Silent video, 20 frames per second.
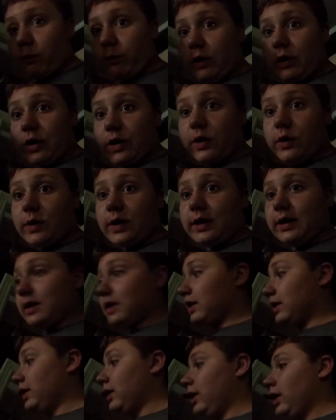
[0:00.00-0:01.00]
and we are going
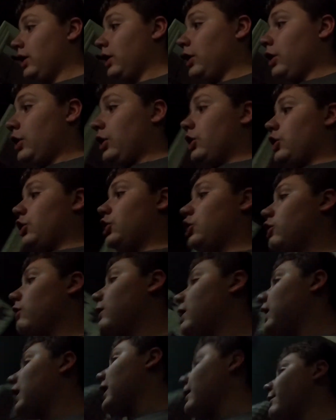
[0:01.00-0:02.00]
to show
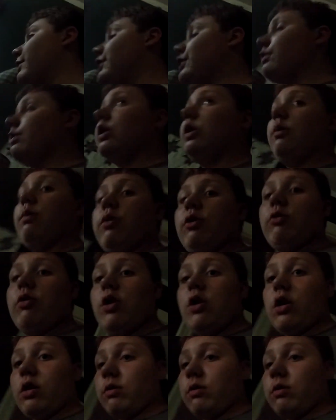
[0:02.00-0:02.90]
what happens when you boot it